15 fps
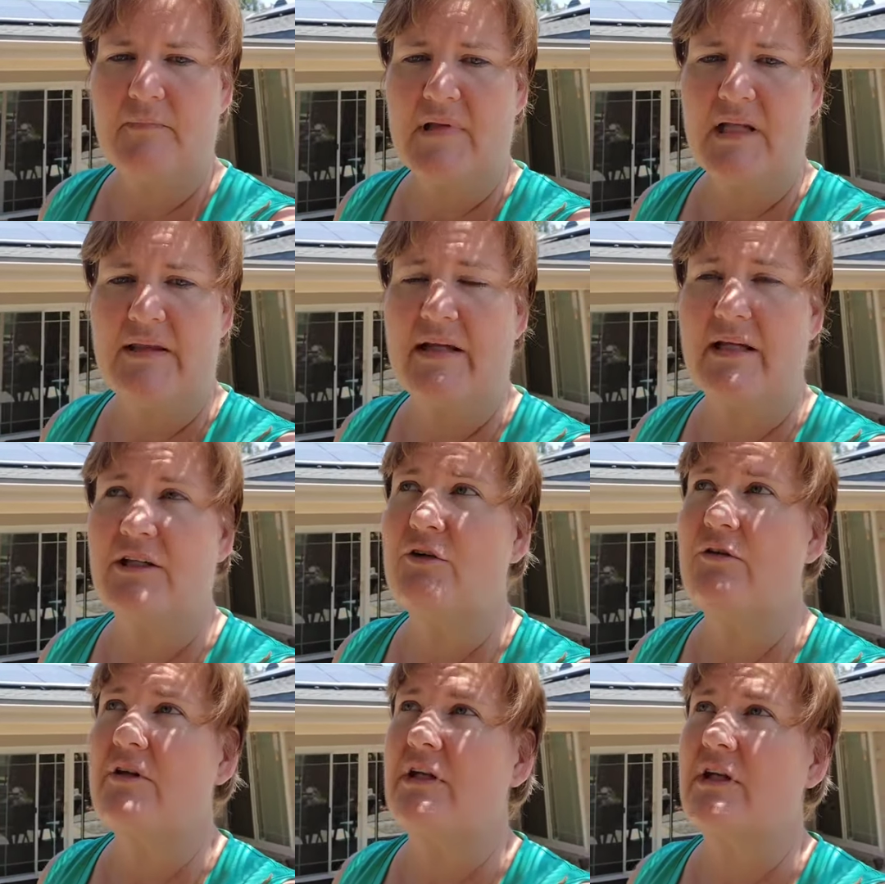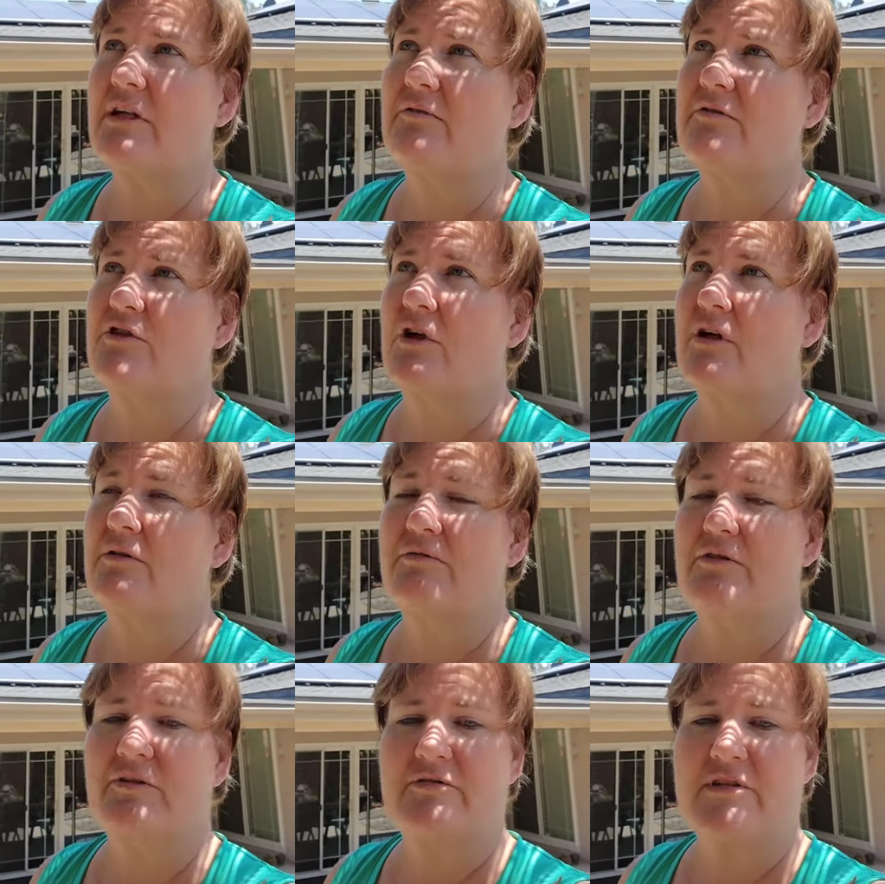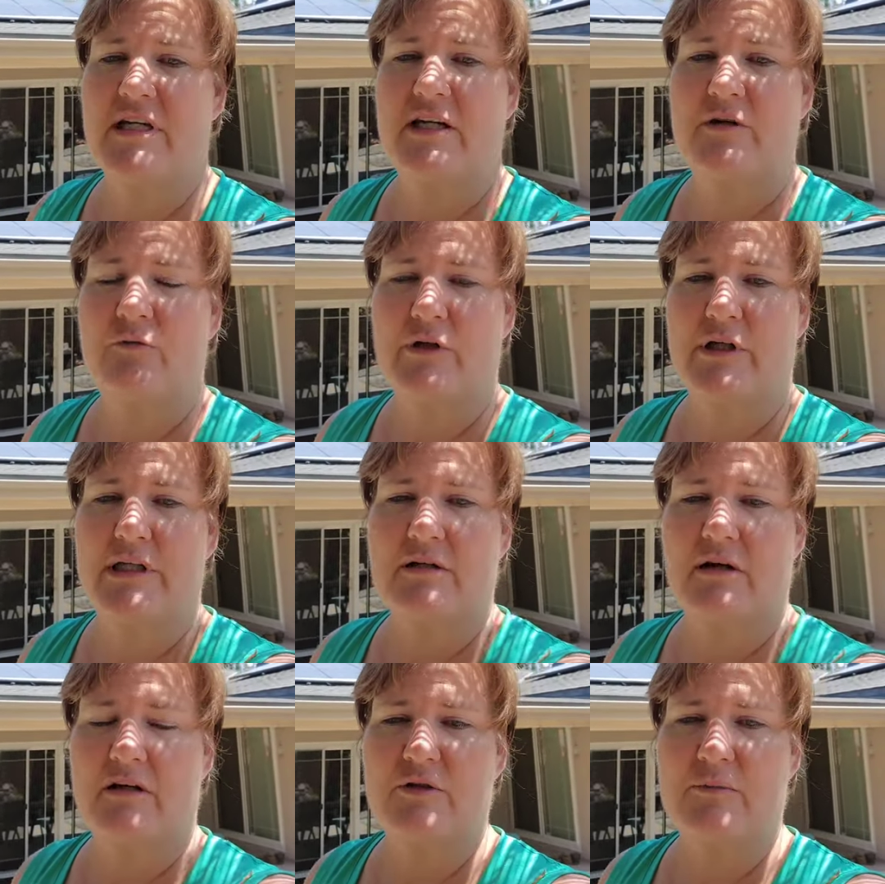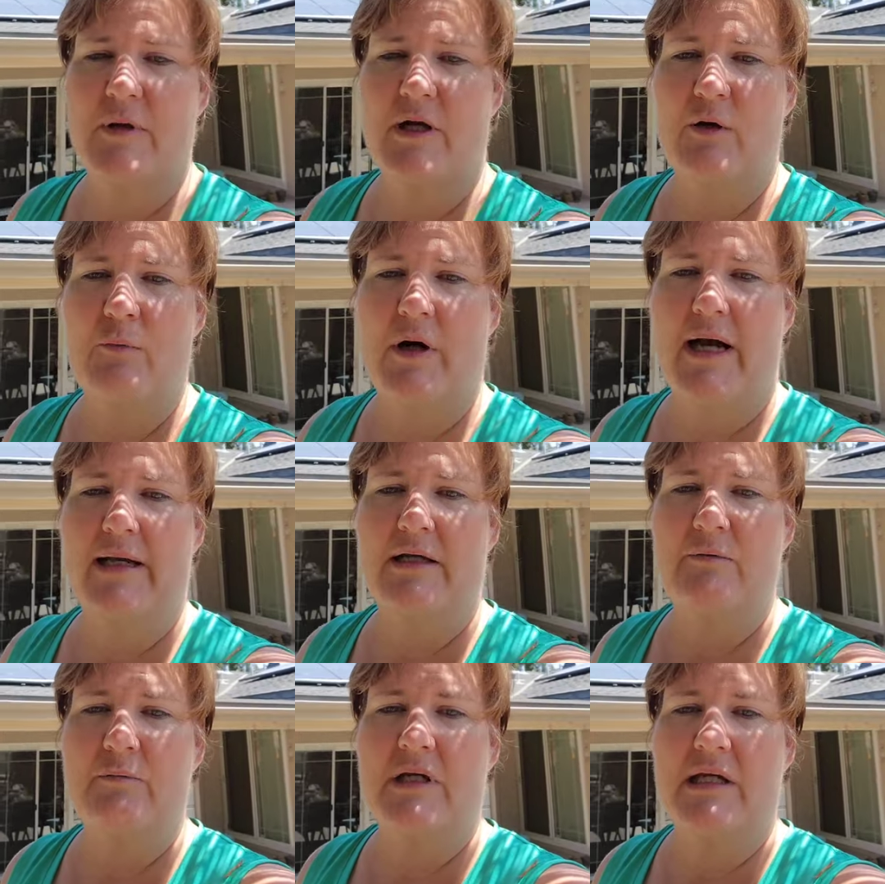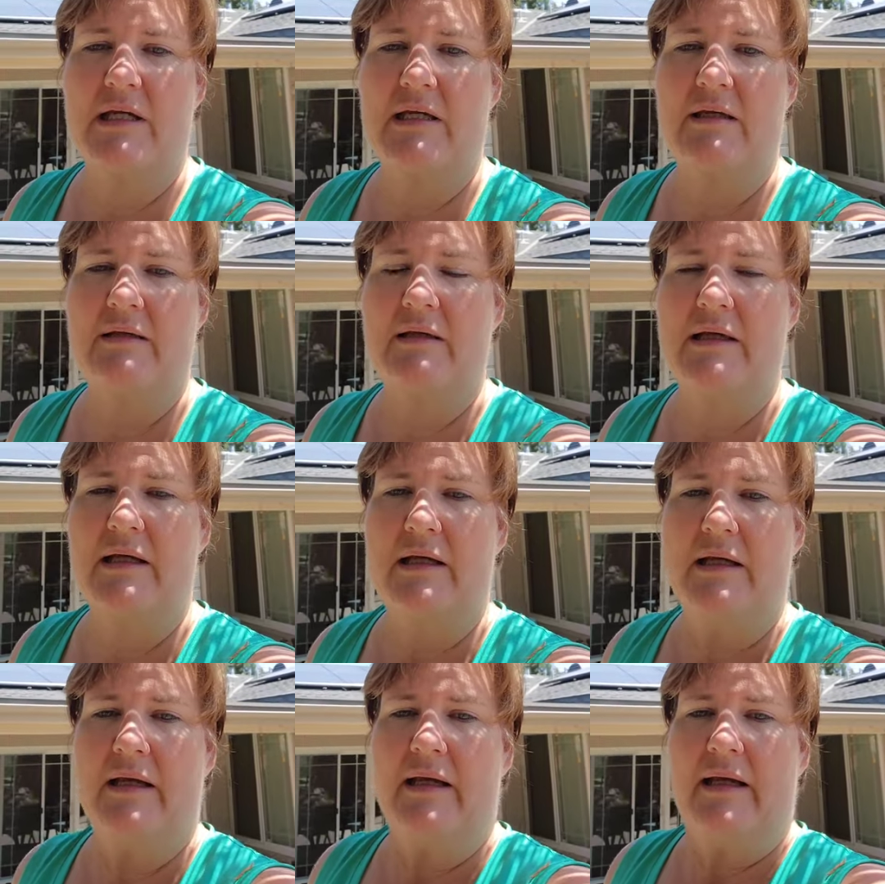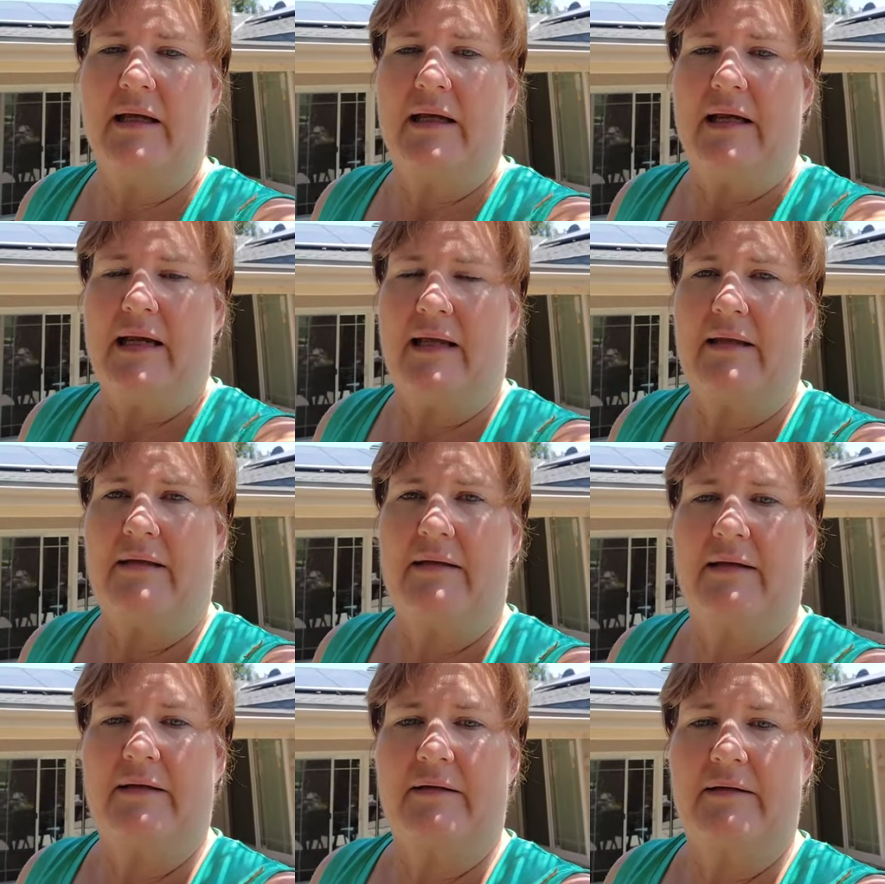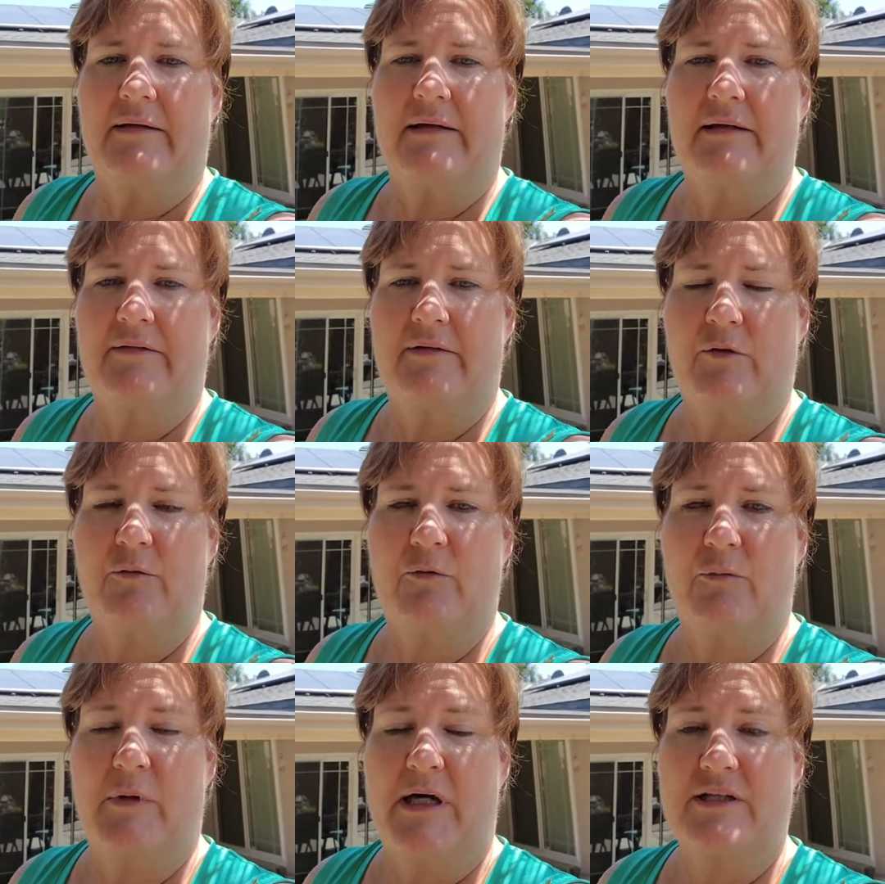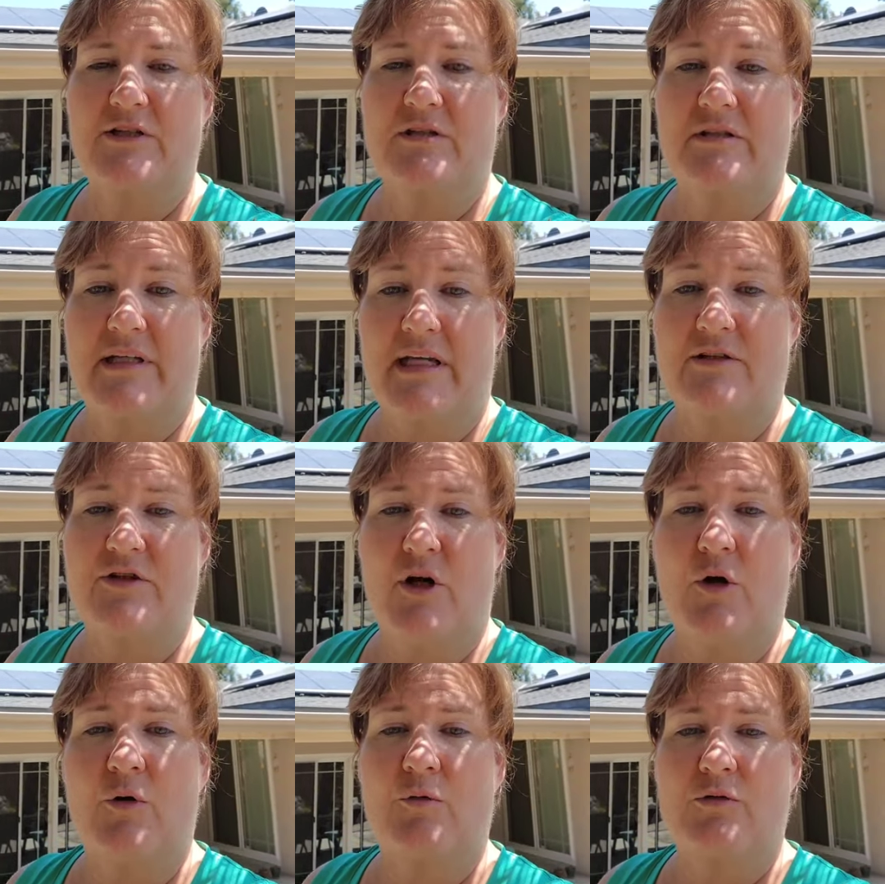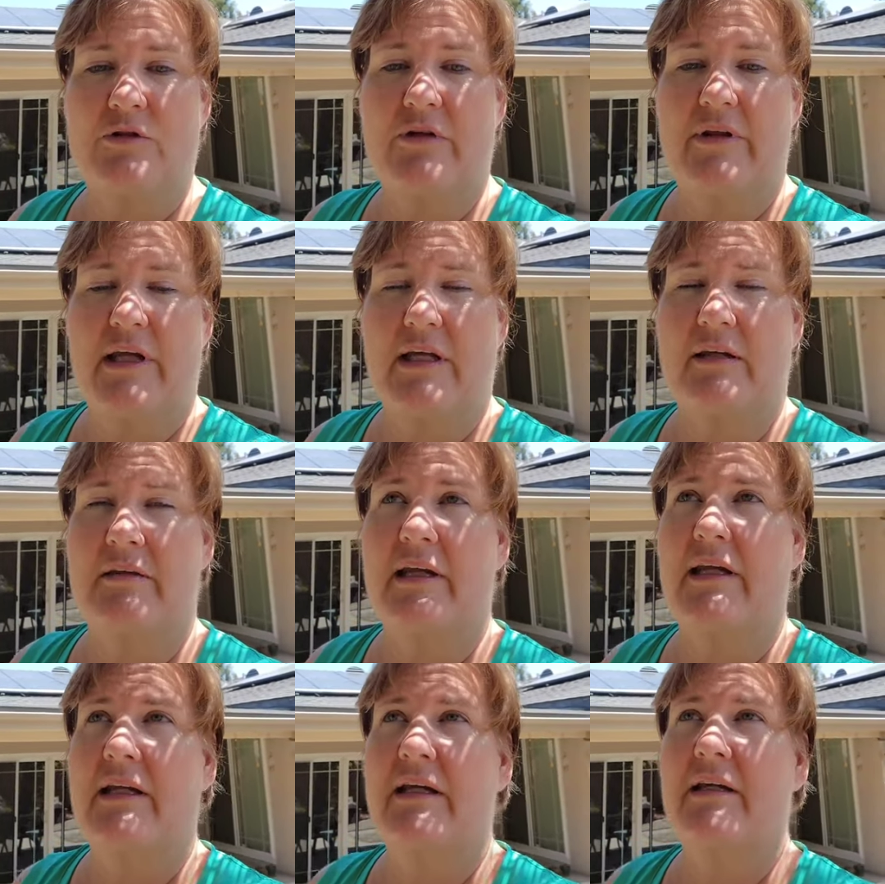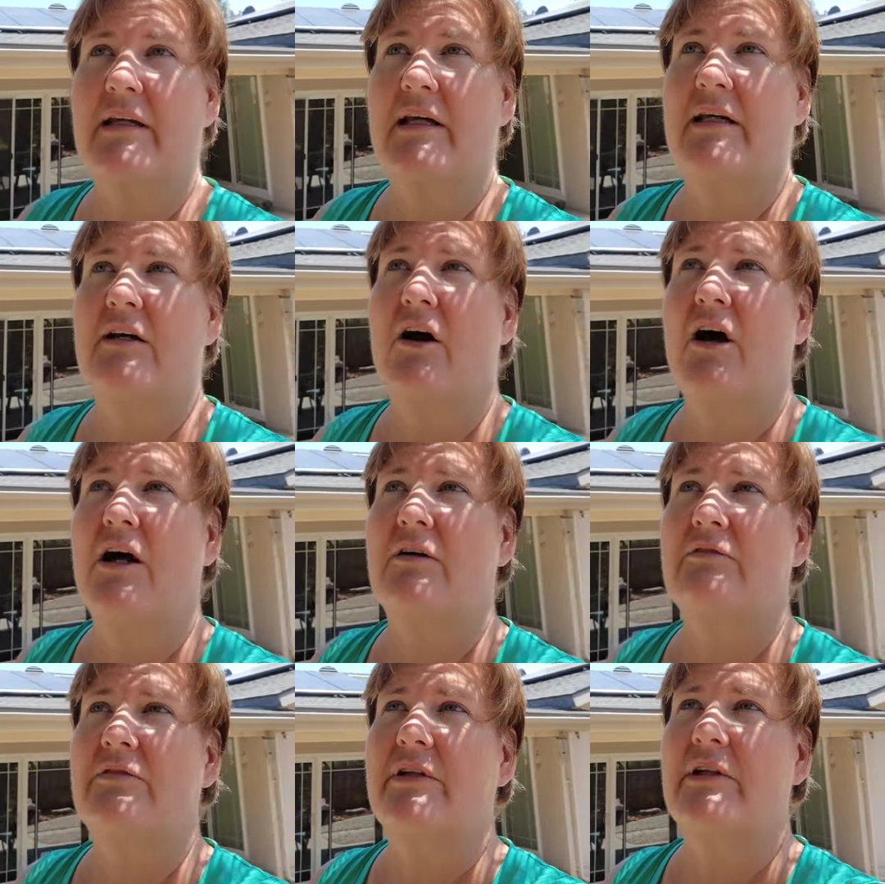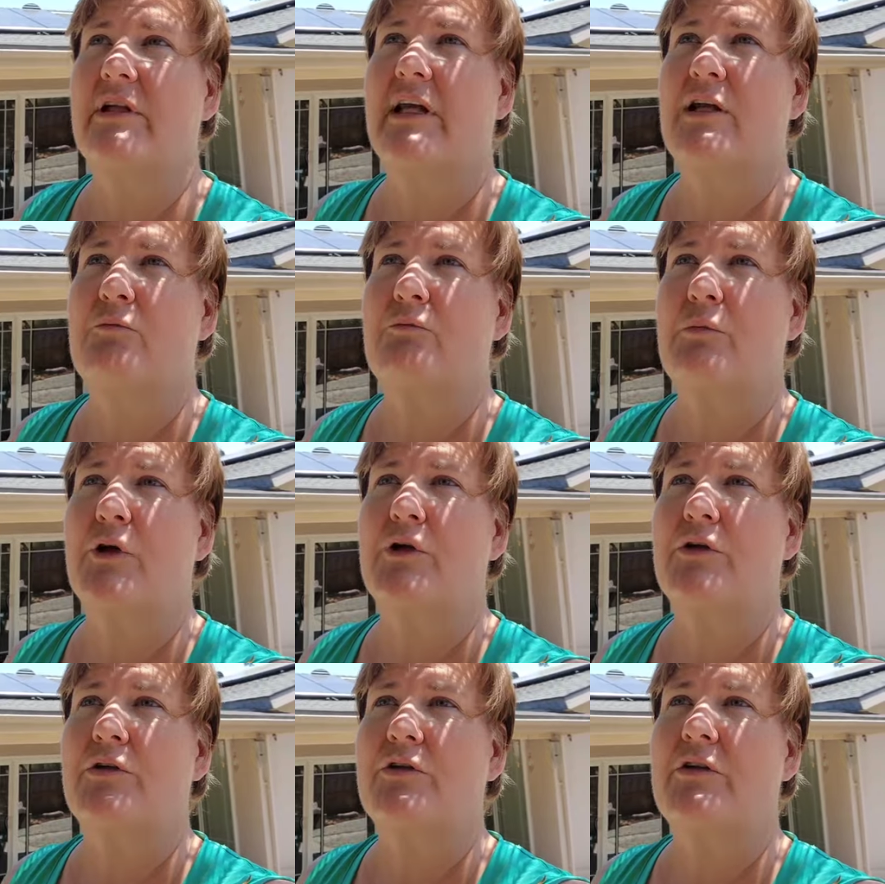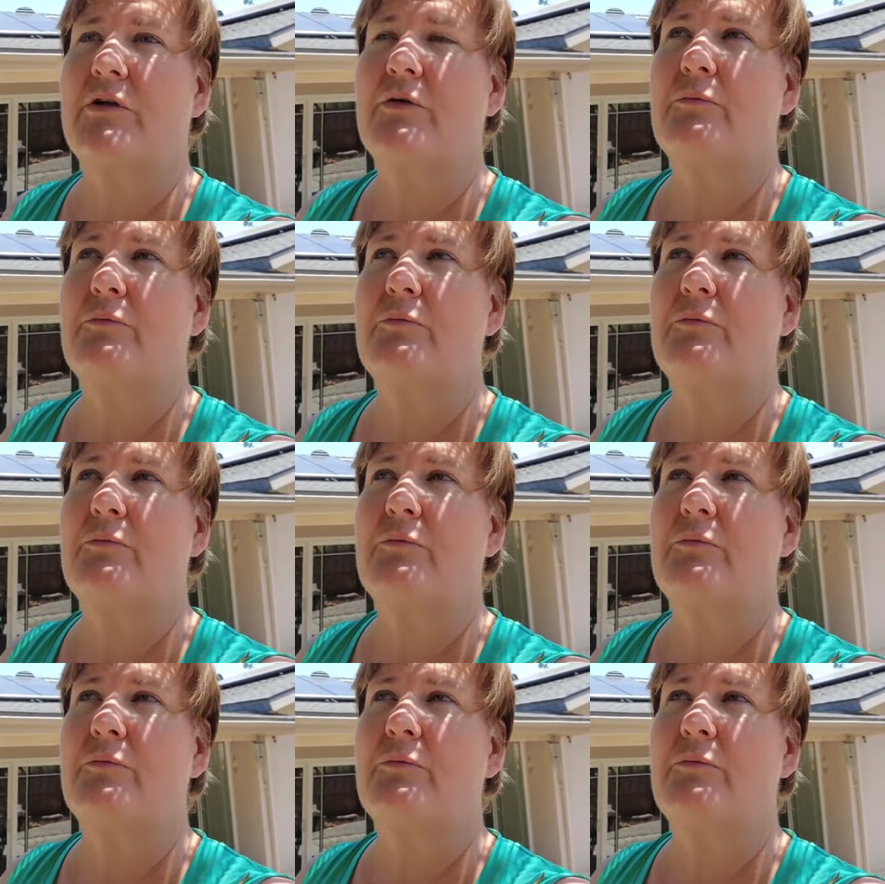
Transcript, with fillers: And then you think of John 15 where he talks about abide in me and and uh, those branches that don't, they, they get cut off and, and burned.